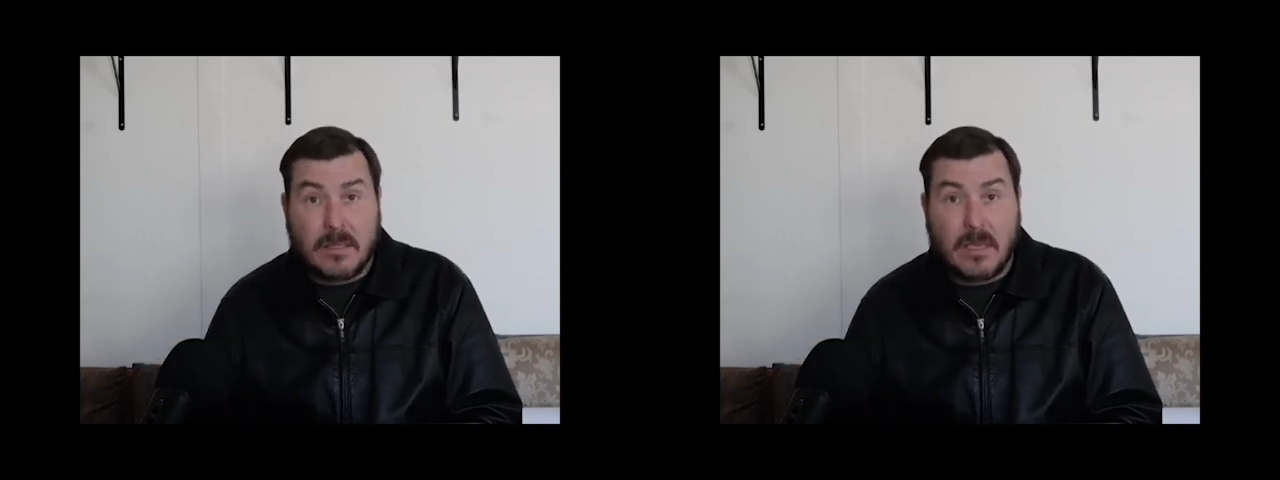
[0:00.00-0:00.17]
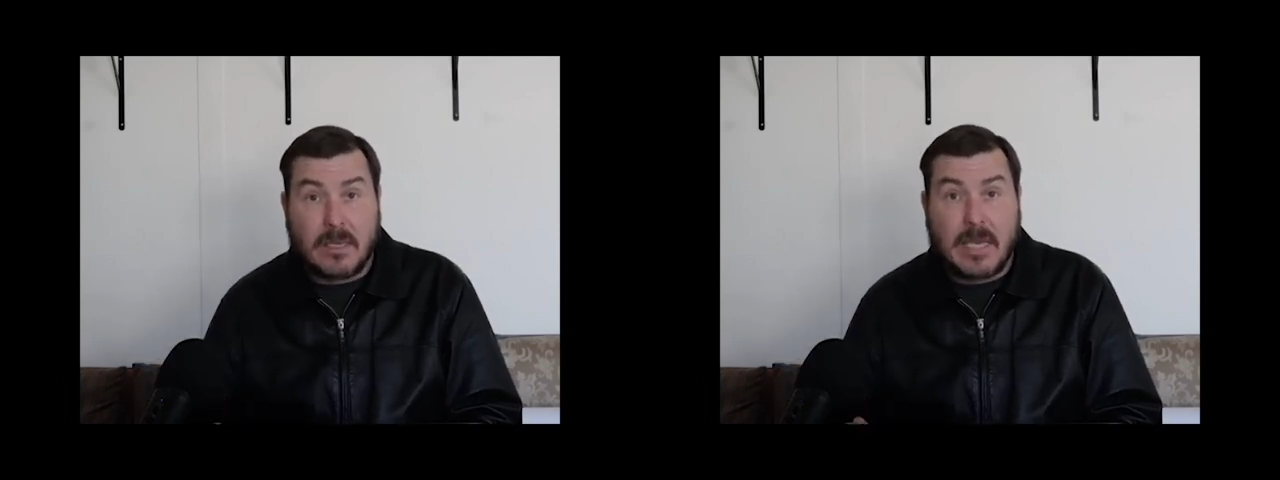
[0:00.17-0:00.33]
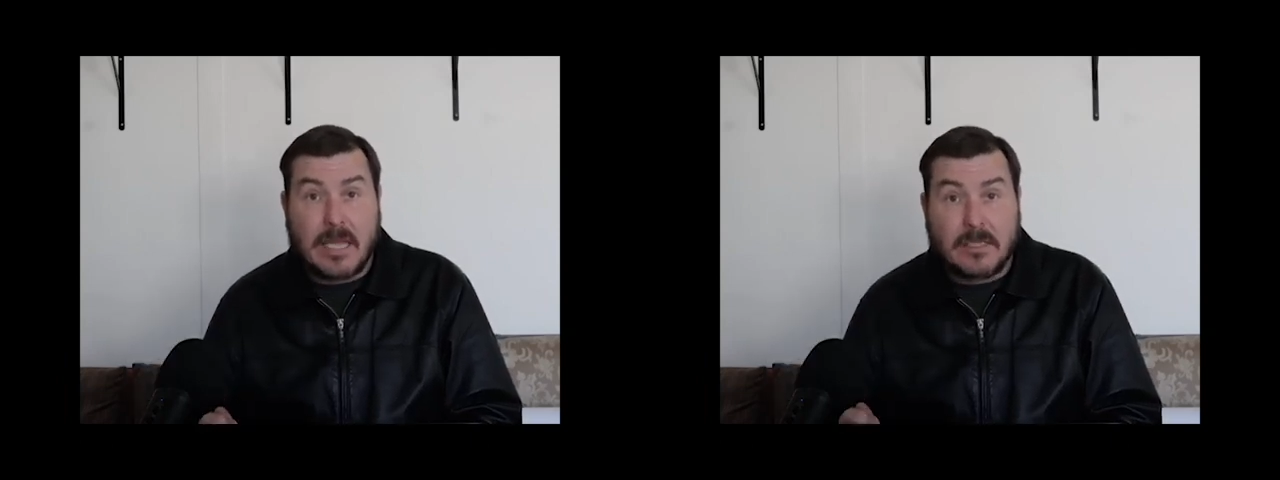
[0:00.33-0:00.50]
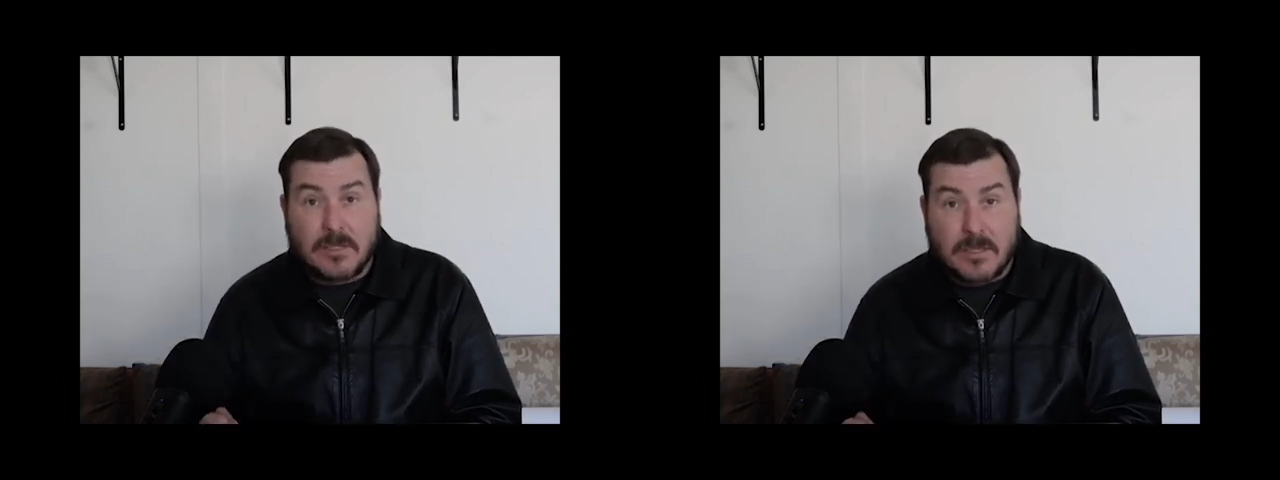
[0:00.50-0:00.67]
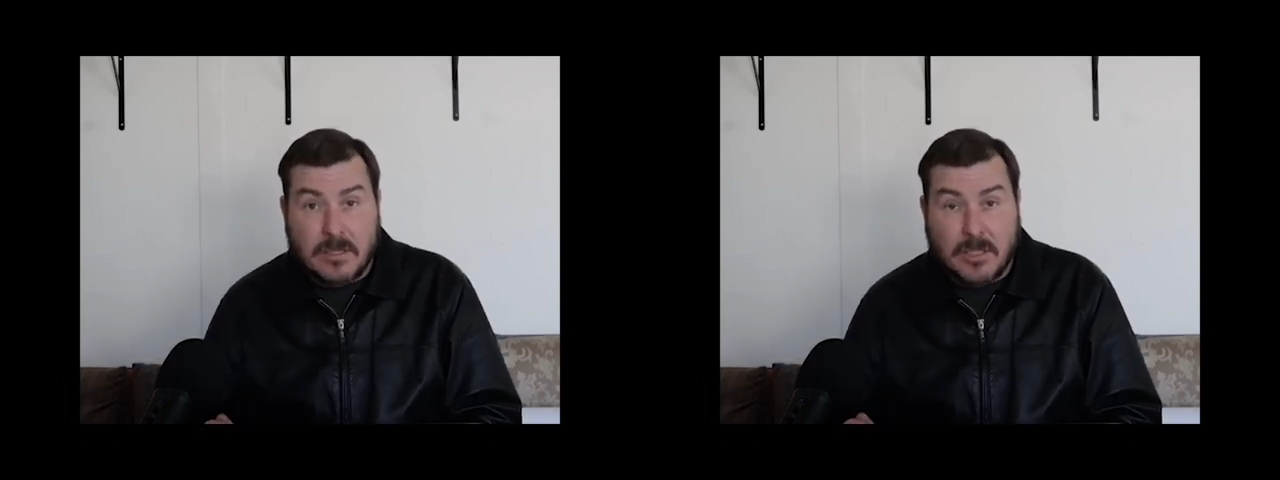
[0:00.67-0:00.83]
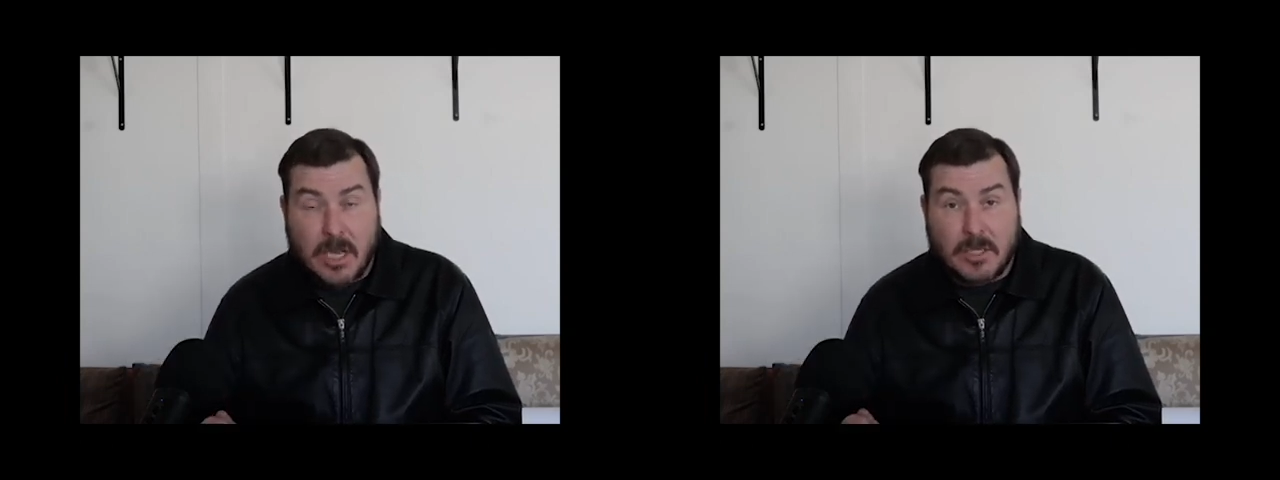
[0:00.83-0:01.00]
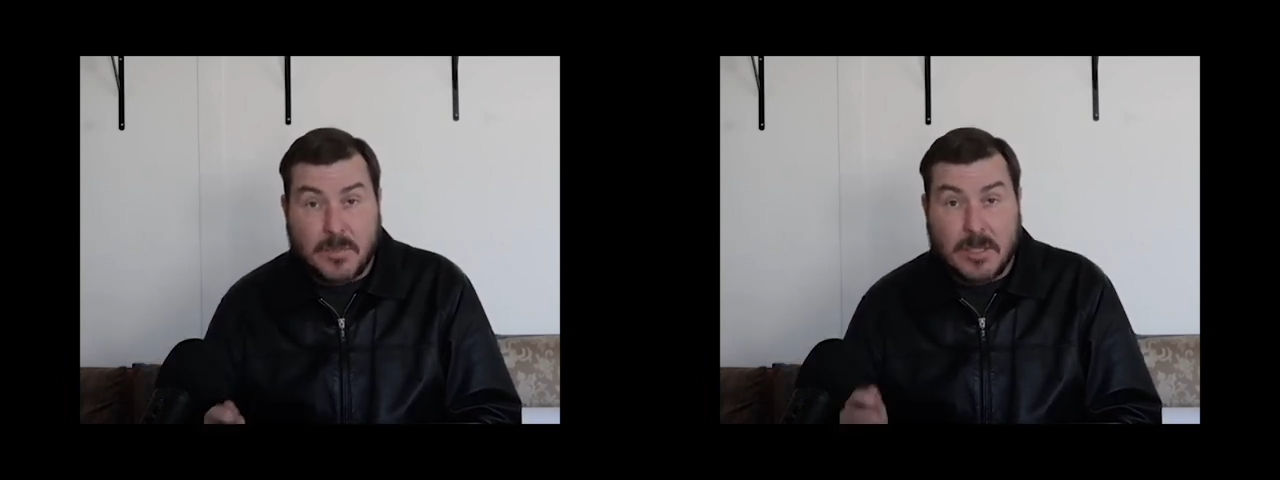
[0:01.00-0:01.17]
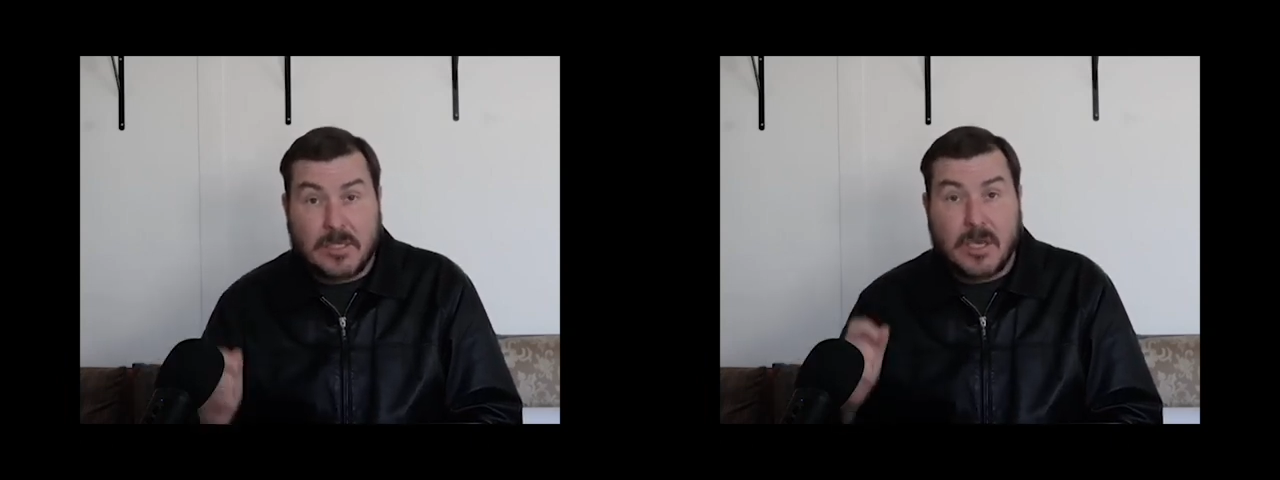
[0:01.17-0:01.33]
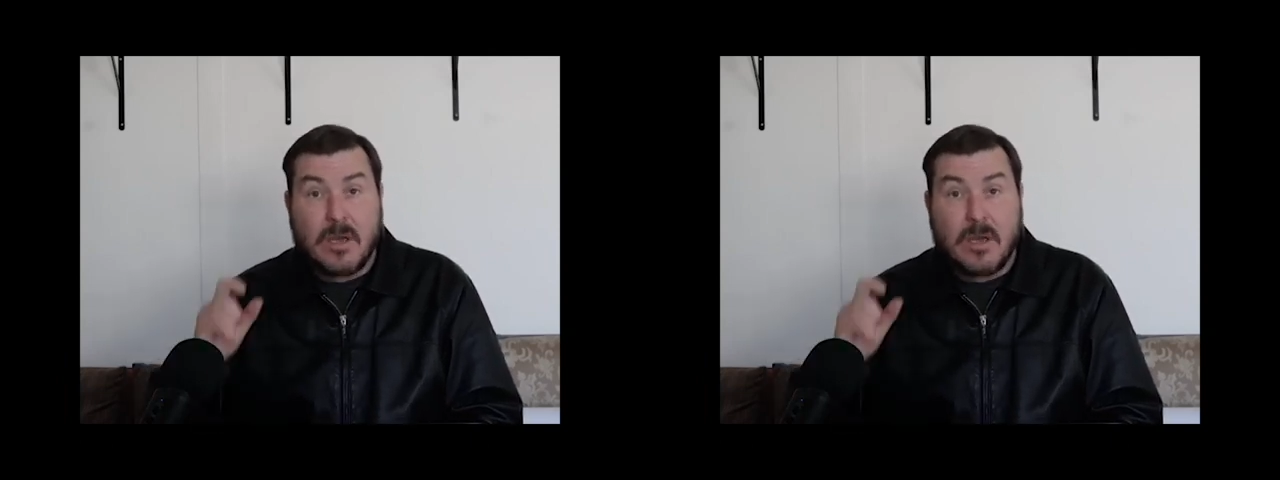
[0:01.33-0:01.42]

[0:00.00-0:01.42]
against the judgment